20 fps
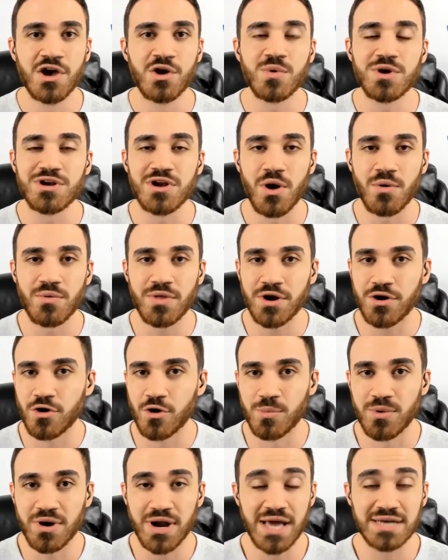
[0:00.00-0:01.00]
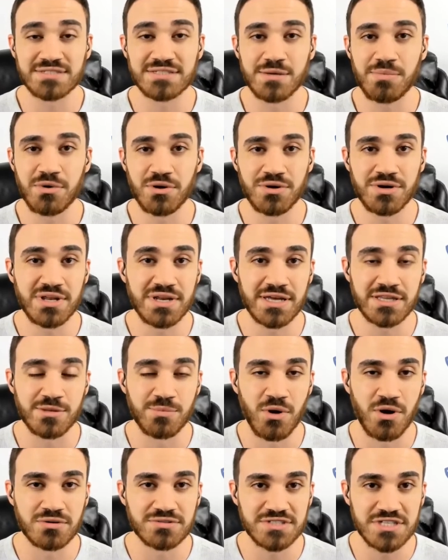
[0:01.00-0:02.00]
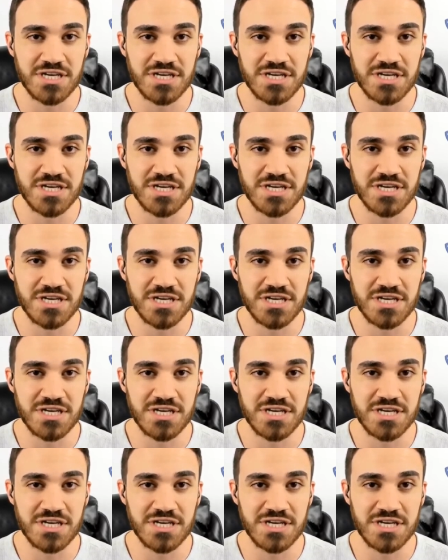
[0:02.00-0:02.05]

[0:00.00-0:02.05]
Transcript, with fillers: We know that Herbert has the ability get the ball